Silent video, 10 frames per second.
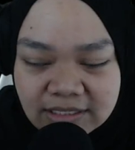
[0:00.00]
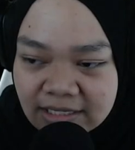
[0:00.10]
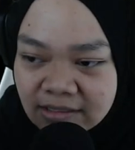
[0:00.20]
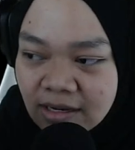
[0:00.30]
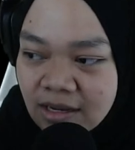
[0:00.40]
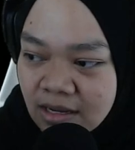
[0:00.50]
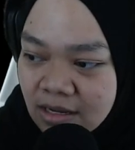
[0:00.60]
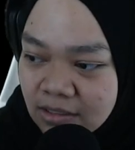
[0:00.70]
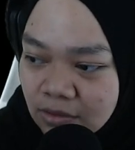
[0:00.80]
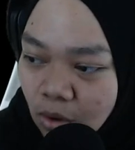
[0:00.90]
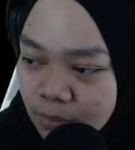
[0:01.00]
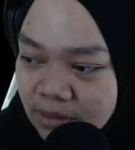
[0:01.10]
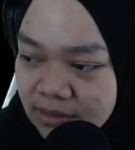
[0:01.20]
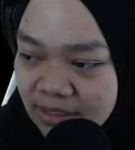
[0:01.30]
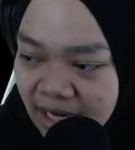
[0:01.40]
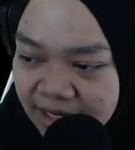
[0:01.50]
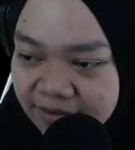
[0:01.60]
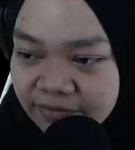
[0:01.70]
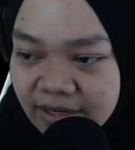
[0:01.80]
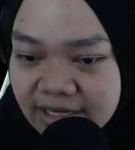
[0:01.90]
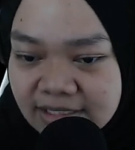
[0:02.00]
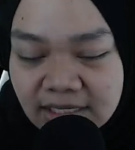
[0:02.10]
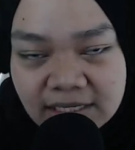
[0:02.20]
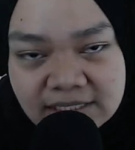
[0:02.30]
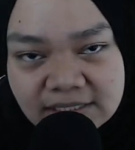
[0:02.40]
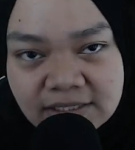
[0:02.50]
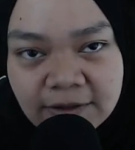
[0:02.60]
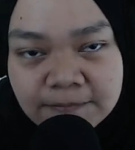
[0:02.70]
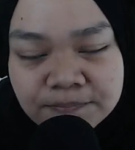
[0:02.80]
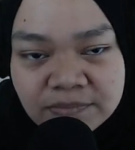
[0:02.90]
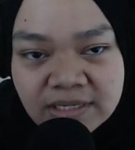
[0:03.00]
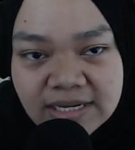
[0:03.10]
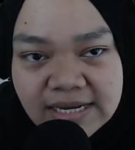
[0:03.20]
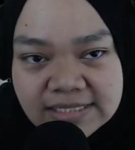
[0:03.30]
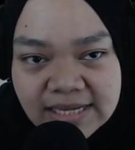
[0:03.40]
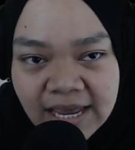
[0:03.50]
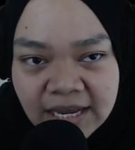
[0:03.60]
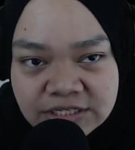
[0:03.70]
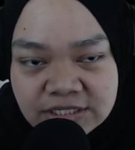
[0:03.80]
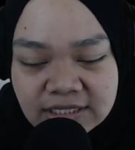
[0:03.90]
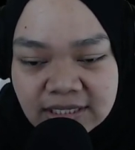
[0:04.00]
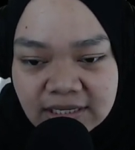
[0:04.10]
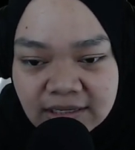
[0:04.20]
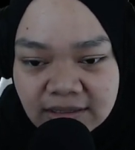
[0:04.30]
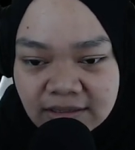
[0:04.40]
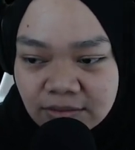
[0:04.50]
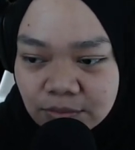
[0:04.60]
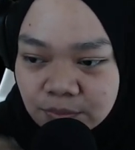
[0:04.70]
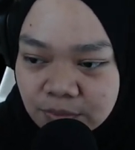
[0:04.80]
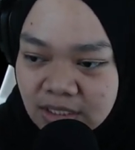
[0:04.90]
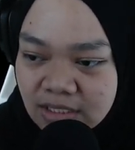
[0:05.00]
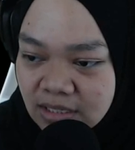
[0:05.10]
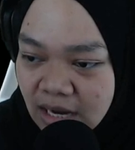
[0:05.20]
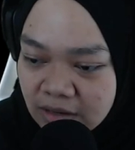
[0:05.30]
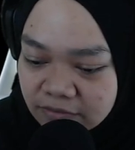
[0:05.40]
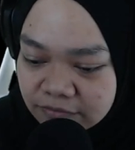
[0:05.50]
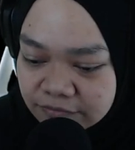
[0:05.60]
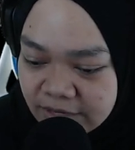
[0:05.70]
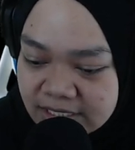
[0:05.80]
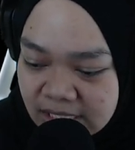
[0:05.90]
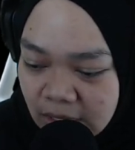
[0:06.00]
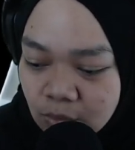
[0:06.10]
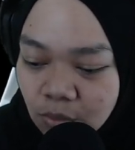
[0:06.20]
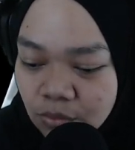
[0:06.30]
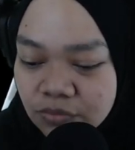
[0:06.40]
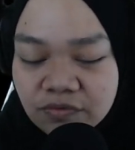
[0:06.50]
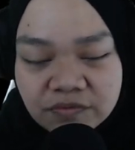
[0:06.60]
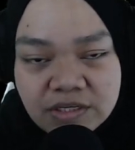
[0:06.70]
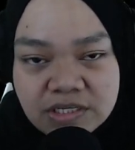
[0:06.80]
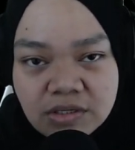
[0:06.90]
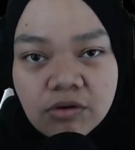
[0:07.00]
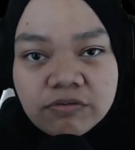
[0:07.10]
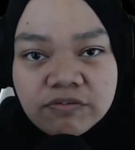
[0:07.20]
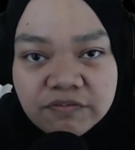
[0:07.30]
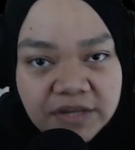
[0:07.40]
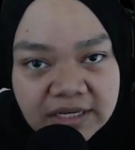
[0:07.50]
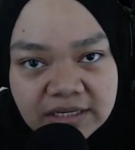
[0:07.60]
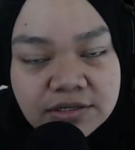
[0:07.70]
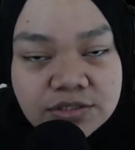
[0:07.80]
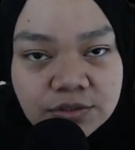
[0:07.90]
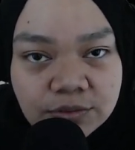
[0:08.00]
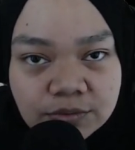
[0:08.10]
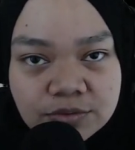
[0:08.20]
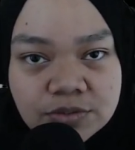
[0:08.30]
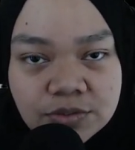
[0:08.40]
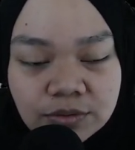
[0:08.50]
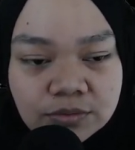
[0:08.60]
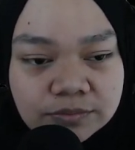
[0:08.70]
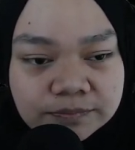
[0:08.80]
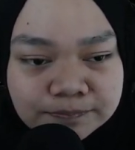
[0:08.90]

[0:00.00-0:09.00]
in normal life as us is actually we face our own fears of failures you know so